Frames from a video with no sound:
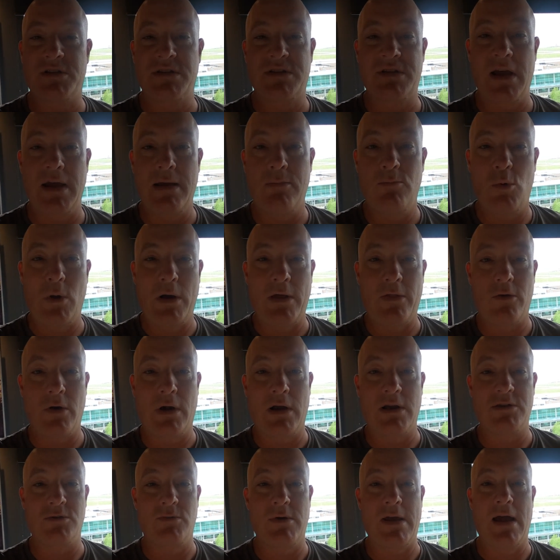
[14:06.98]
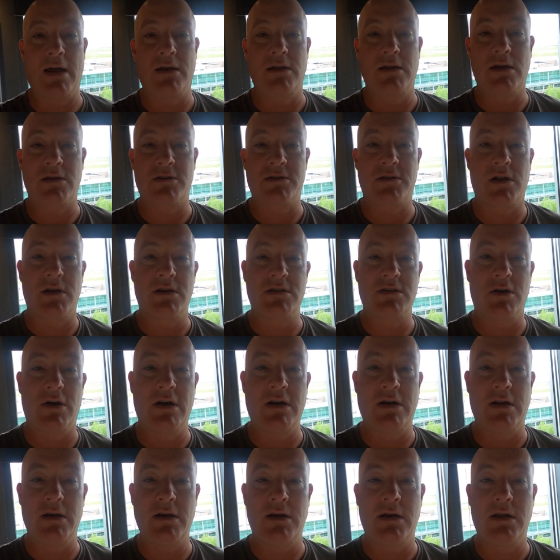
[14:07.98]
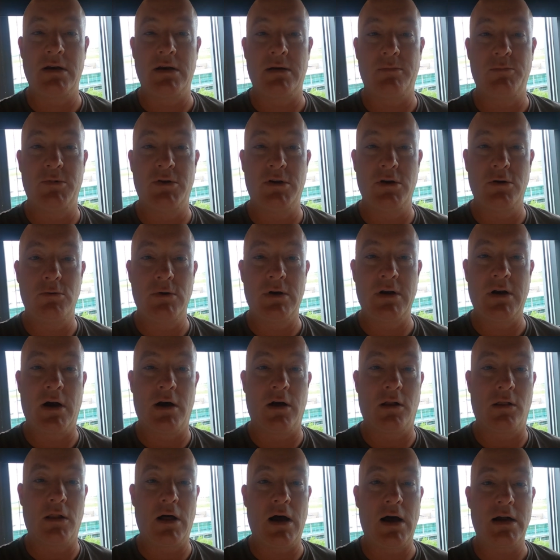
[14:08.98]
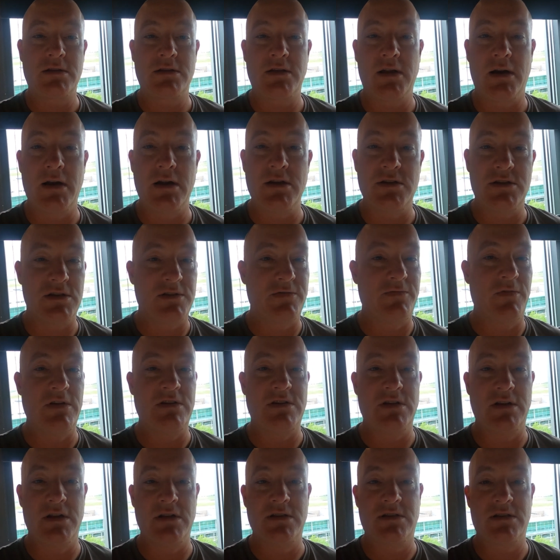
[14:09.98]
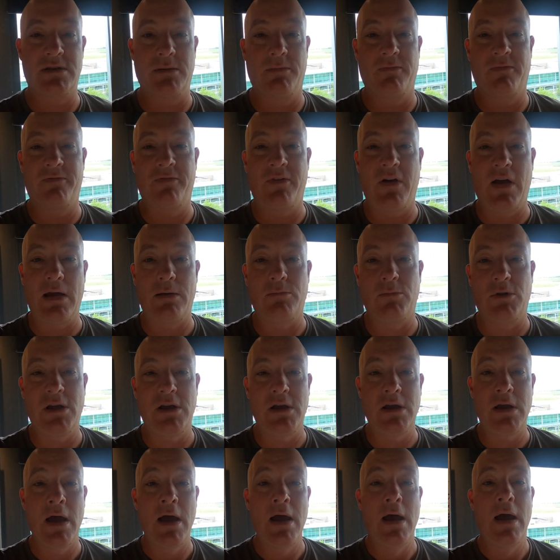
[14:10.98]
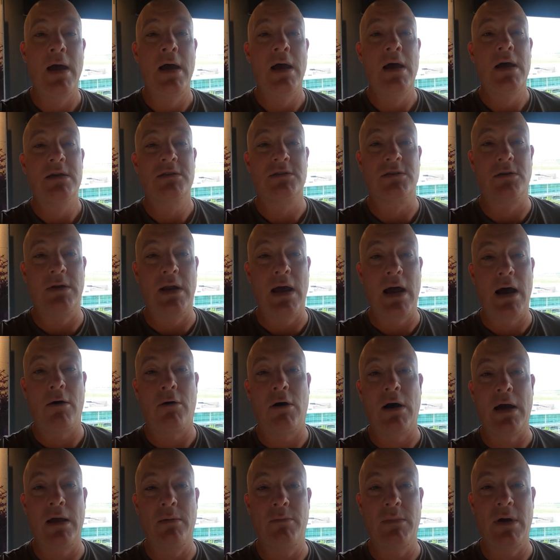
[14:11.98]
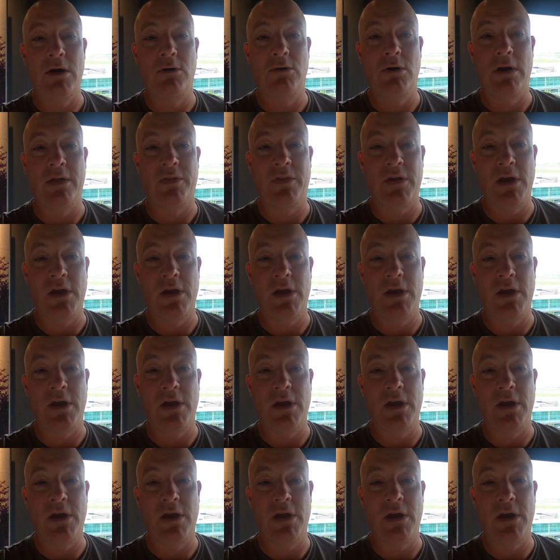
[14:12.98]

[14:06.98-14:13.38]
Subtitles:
the same weather as we had yesterday. So I didn't end up doing a lot today, just visited some family. So now I'm out